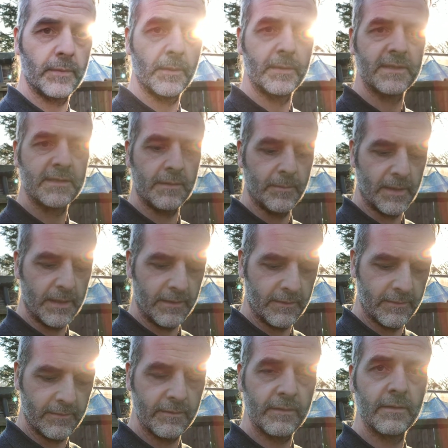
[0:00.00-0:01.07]
probably see my
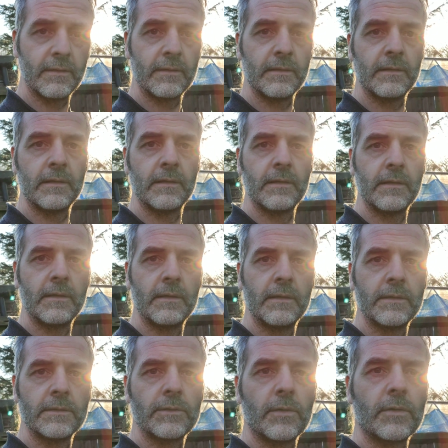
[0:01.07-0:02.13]

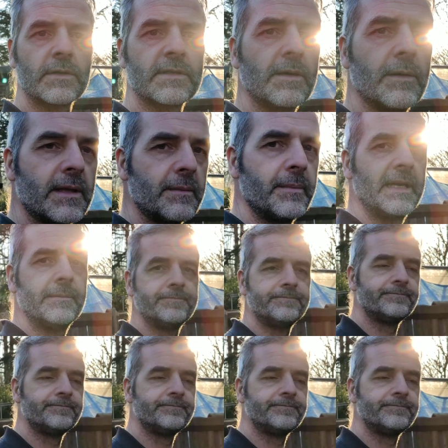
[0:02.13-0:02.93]
torso at the minute.